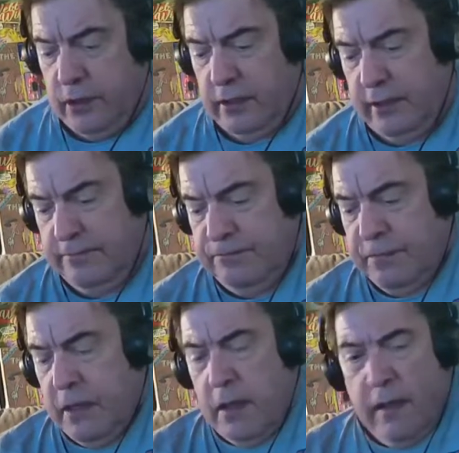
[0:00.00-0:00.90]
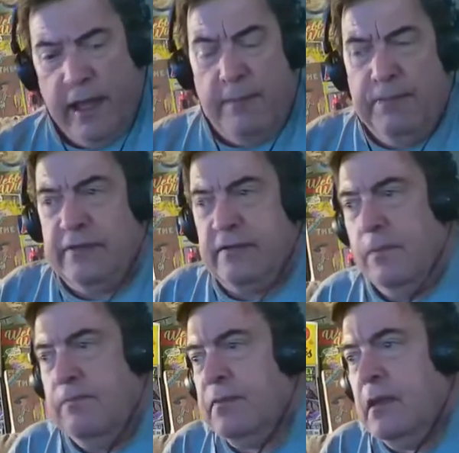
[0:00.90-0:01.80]
then I got picked
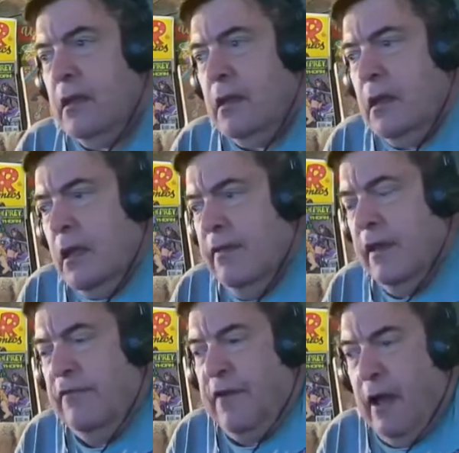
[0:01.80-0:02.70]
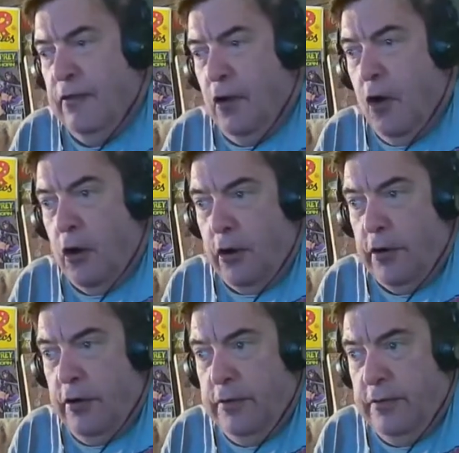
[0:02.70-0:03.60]
up. Then I found the
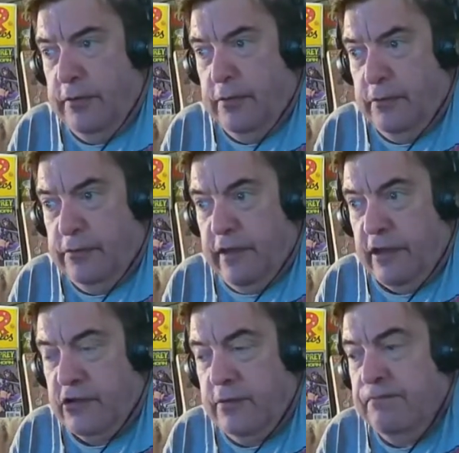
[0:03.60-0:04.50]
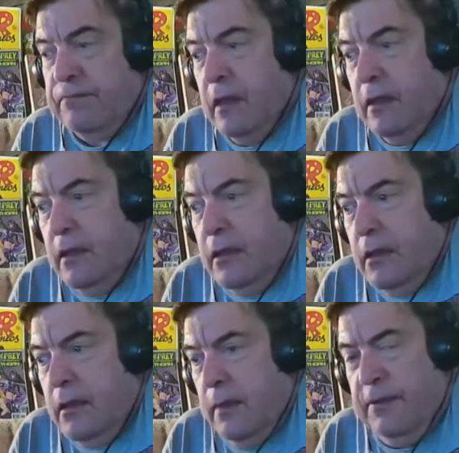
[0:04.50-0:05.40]
horror section.
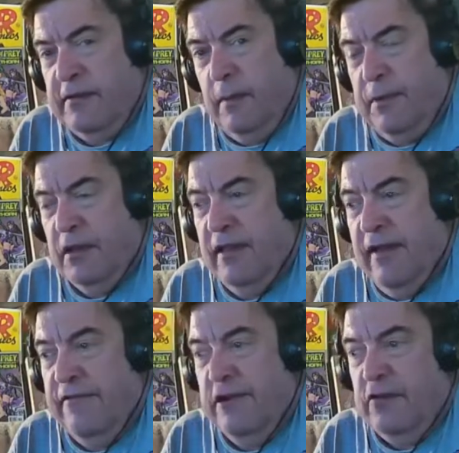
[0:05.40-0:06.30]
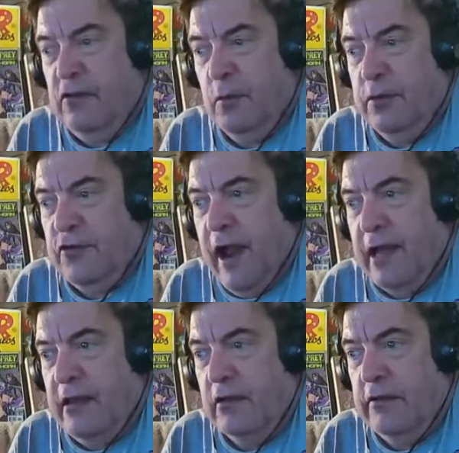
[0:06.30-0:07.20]
I picked up 11 Tomb of
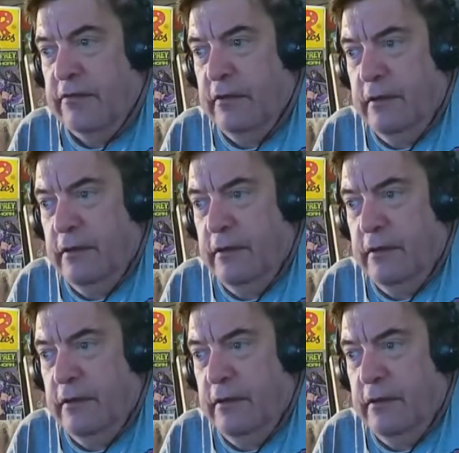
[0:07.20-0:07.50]
Draculas